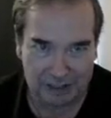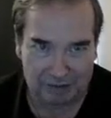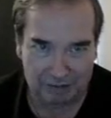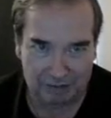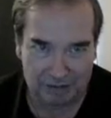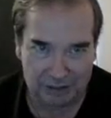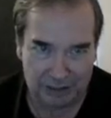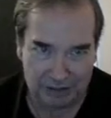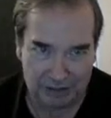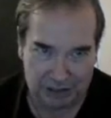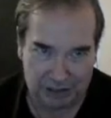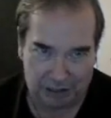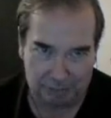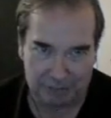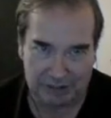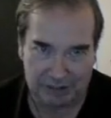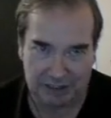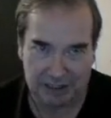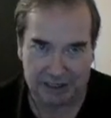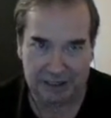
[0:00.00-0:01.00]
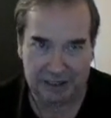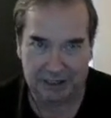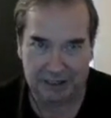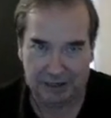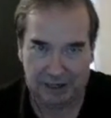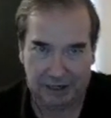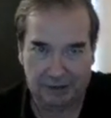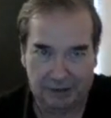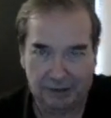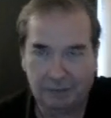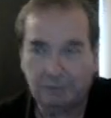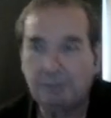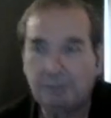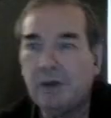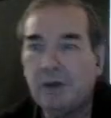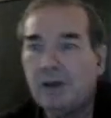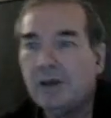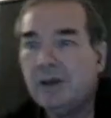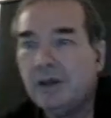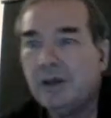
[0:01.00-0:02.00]
They're in the Champions League, yeah.
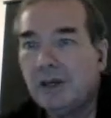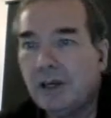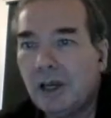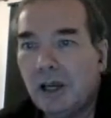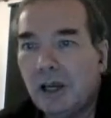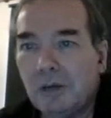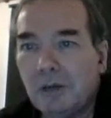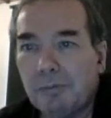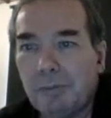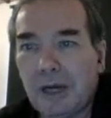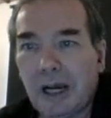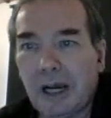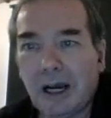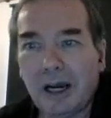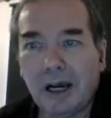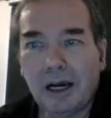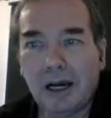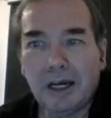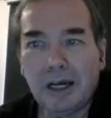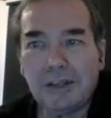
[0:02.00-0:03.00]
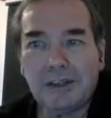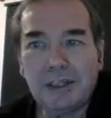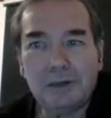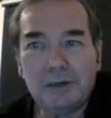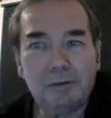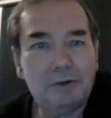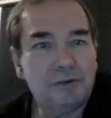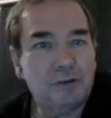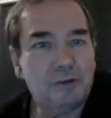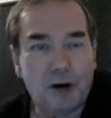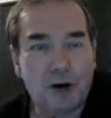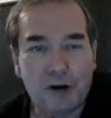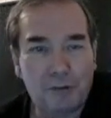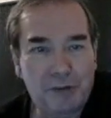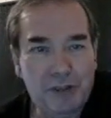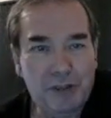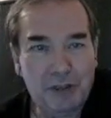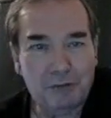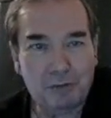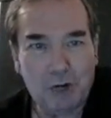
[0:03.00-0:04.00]
But I think we've got them
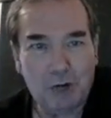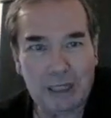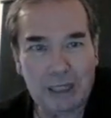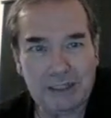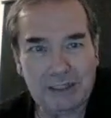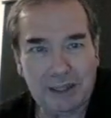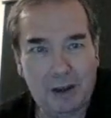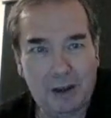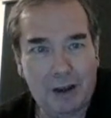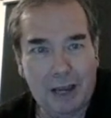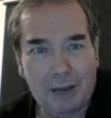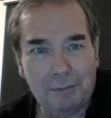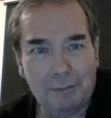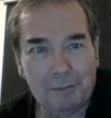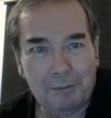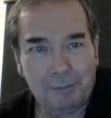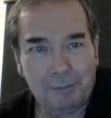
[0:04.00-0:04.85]
at the right time.